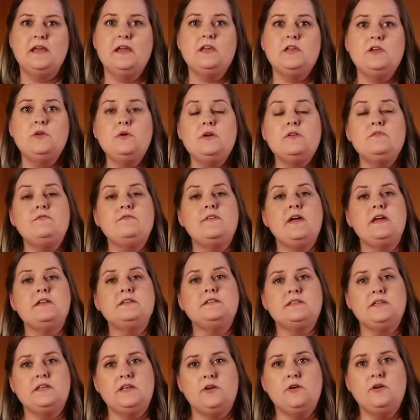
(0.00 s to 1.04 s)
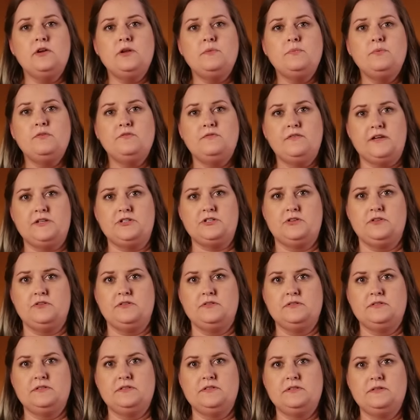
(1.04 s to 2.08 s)
you can find security
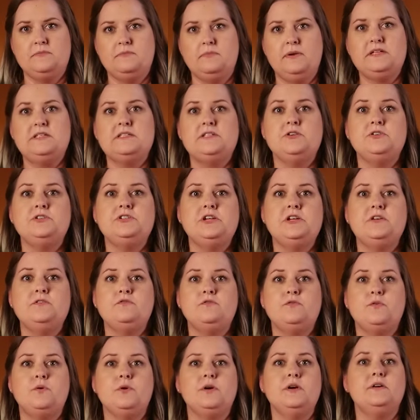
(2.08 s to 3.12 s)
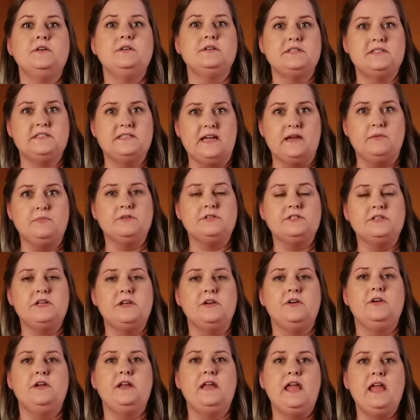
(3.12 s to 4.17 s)
professionals by searching for
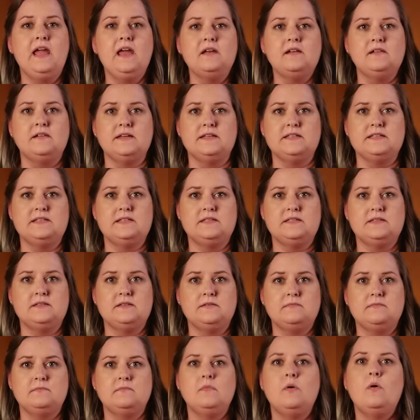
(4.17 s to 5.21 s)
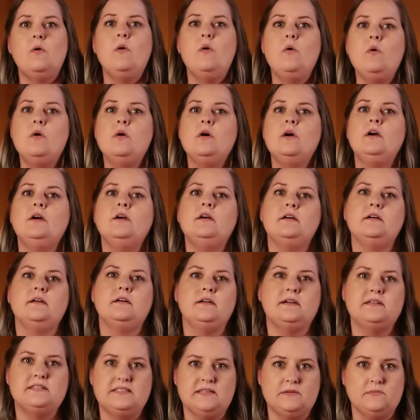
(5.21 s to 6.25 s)
cybersecurity analysts or
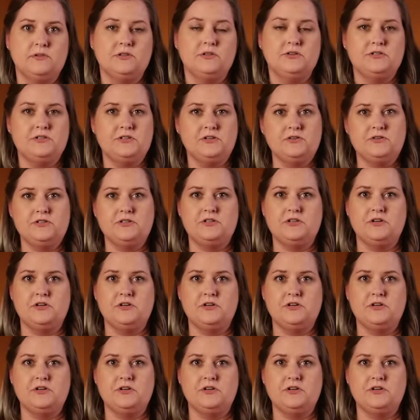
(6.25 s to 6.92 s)
a similar search